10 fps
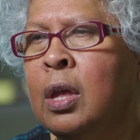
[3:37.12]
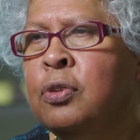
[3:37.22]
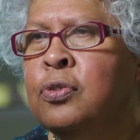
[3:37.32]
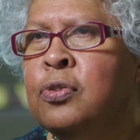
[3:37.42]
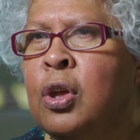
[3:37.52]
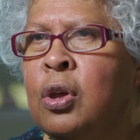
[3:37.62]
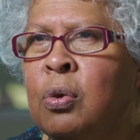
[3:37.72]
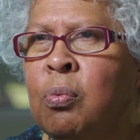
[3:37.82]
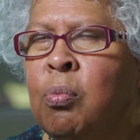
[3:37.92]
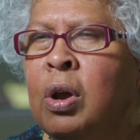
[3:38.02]
So
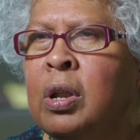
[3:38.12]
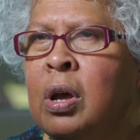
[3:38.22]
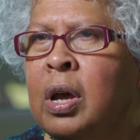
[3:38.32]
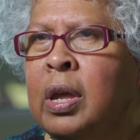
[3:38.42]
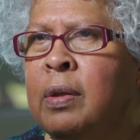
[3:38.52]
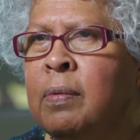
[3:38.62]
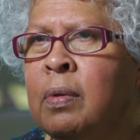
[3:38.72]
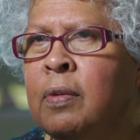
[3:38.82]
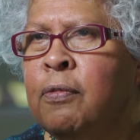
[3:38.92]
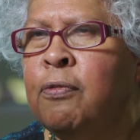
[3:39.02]
what I
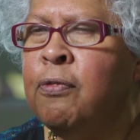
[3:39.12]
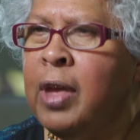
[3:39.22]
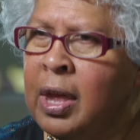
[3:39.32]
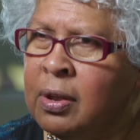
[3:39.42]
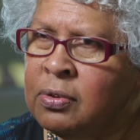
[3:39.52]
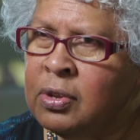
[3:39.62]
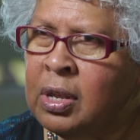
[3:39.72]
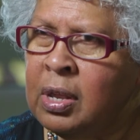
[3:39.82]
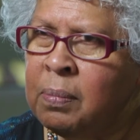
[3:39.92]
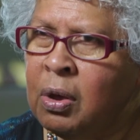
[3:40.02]
found
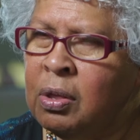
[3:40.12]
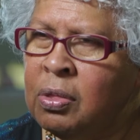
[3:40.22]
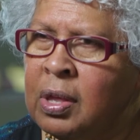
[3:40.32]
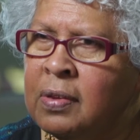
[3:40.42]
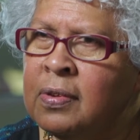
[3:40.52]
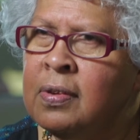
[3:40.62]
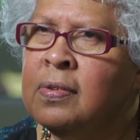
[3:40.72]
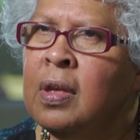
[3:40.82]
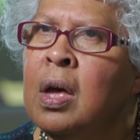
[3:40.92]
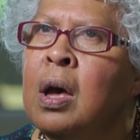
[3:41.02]
in my
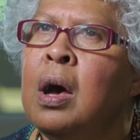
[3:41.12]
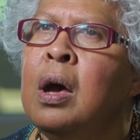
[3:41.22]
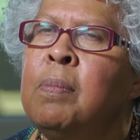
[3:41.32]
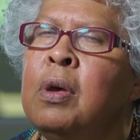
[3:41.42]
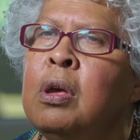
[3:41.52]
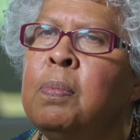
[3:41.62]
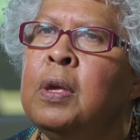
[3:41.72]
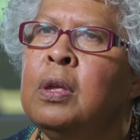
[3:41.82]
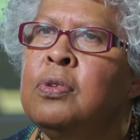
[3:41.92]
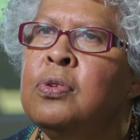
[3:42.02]
thesis, I'm
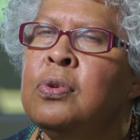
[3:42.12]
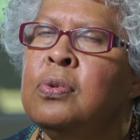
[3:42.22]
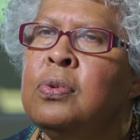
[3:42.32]
hoping to